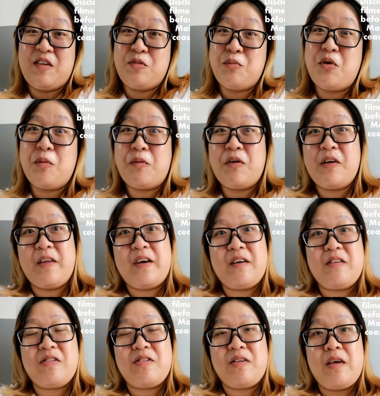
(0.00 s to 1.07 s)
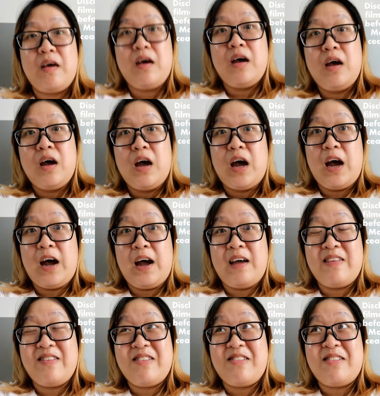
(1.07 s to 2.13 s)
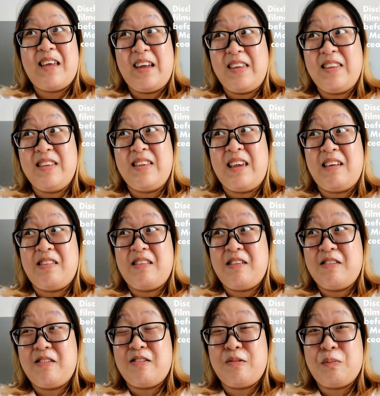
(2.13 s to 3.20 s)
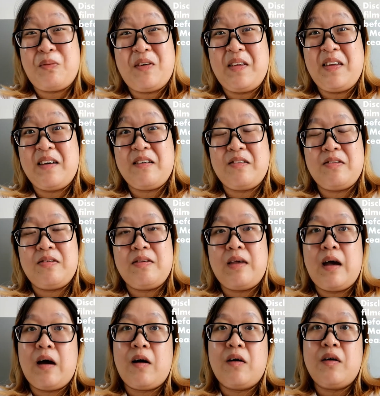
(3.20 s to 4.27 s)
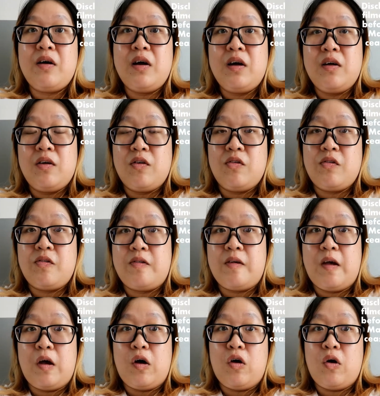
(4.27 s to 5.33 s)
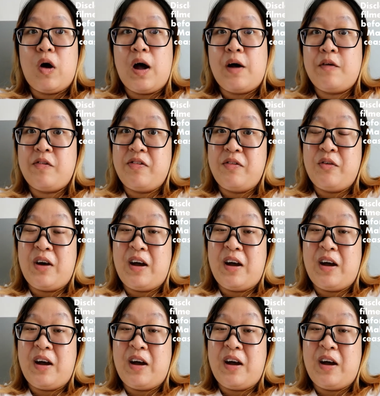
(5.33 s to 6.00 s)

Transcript: has more products and slightly latest products, yeah. So I'll see you